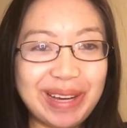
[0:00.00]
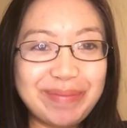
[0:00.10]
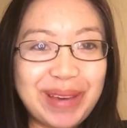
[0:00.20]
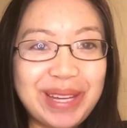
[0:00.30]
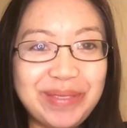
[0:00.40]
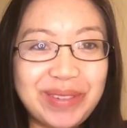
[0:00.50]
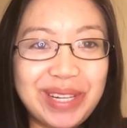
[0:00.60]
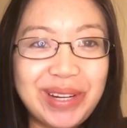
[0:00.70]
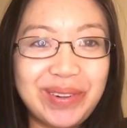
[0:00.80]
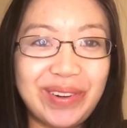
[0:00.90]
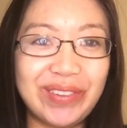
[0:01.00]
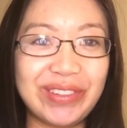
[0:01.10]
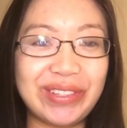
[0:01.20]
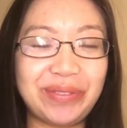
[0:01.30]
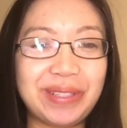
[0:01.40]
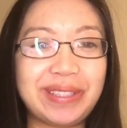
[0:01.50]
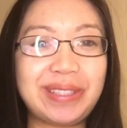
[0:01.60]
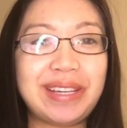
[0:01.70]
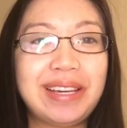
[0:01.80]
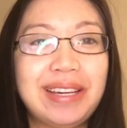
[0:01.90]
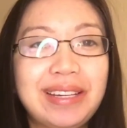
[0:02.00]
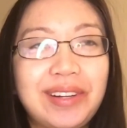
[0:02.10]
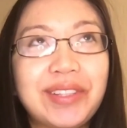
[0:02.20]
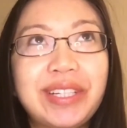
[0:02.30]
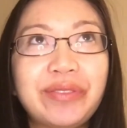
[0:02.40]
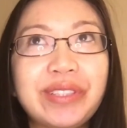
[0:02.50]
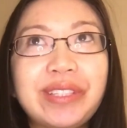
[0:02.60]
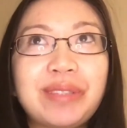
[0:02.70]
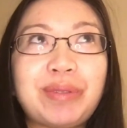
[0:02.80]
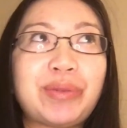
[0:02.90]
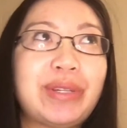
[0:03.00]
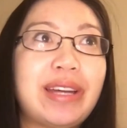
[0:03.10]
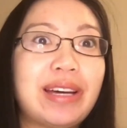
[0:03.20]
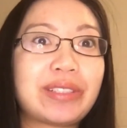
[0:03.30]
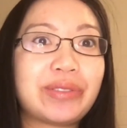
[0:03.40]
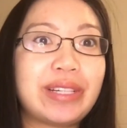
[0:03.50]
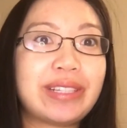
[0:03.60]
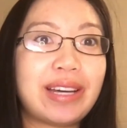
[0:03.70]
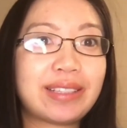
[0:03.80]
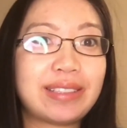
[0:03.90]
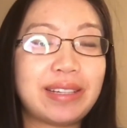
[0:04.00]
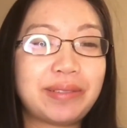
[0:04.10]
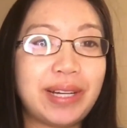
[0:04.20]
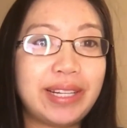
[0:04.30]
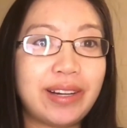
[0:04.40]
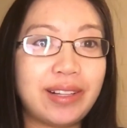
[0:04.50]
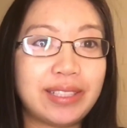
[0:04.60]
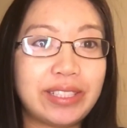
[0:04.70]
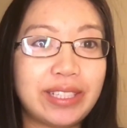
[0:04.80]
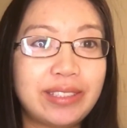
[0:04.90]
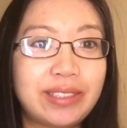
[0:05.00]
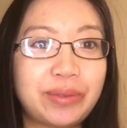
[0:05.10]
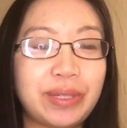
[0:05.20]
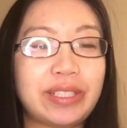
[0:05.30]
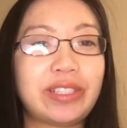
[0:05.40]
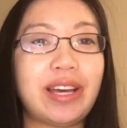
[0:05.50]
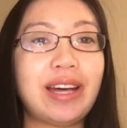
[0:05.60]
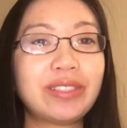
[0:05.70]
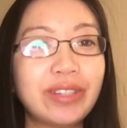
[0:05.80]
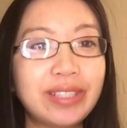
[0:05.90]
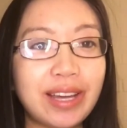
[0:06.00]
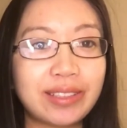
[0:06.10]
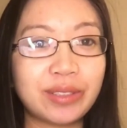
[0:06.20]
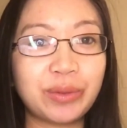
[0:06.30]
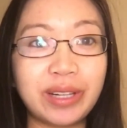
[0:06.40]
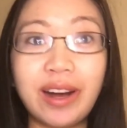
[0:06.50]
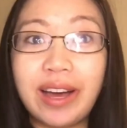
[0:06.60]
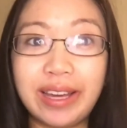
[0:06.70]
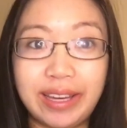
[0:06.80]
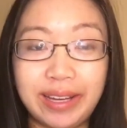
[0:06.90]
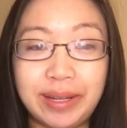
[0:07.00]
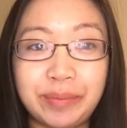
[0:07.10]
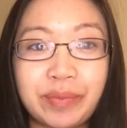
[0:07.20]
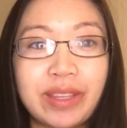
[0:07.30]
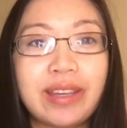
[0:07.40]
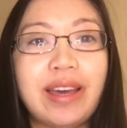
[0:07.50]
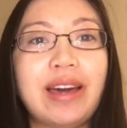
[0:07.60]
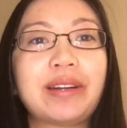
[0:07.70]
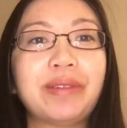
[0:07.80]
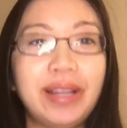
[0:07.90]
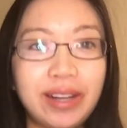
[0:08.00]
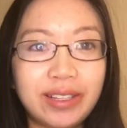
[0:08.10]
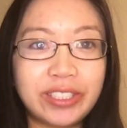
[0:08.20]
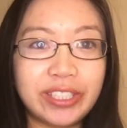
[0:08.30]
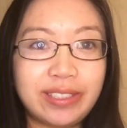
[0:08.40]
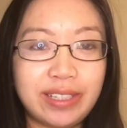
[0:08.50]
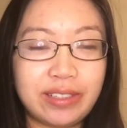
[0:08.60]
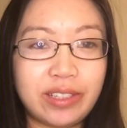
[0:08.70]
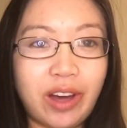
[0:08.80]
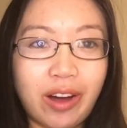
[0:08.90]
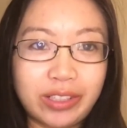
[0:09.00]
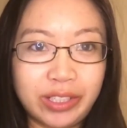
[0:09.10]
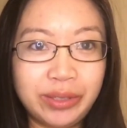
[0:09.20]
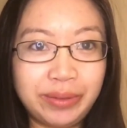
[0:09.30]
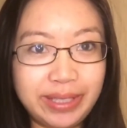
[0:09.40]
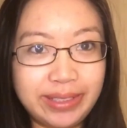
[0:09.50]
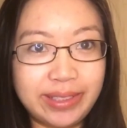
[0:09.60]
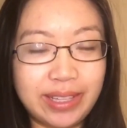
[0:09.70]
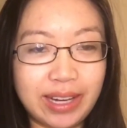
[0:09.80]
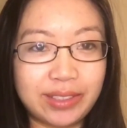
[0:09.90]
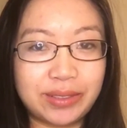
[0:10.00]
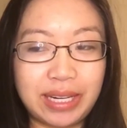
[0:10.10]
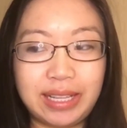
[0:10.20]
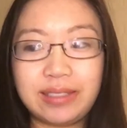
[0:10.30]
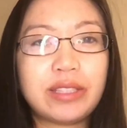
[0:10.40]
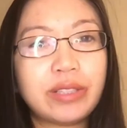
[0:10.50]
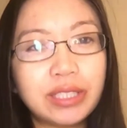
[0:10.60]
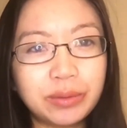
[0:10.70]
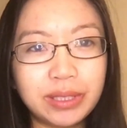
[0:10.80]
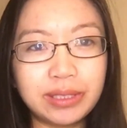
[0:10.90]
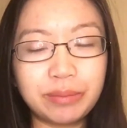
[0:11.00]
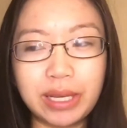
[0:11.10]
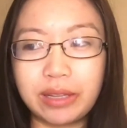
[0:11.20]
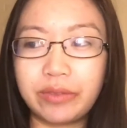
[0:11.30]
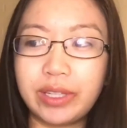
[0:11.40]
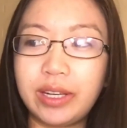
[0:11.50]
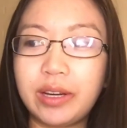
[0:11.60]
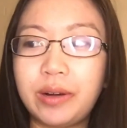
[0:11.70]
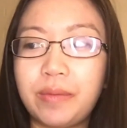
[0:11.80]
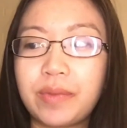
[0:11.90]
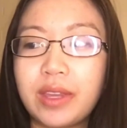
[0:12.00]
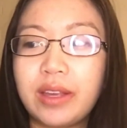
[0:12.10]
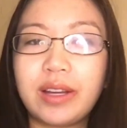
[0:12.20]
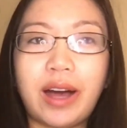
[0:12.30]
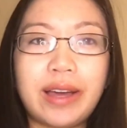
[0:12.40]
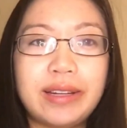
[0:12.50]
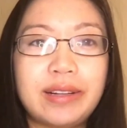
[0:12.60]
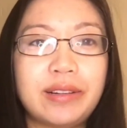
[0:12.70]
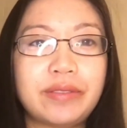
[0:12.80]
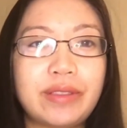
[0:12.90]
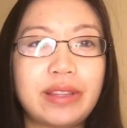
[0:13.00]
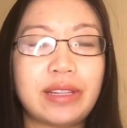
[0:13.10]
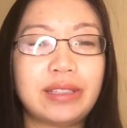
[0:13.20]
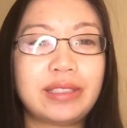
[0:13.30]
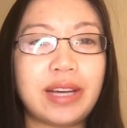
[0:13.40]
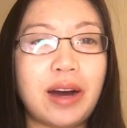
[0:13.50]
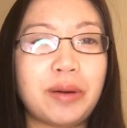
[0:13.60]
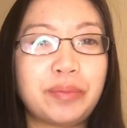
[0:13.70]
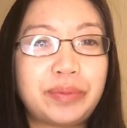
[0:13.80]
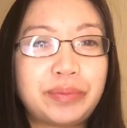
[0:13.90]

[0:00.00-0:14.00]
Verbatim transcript: made a video on the difference on the differences between x-ray techs and radiologists, which x-ray techs are what I am, and a radiologist is the doctor who reads the x-rays. So I just wanted to make a video kind of the, to help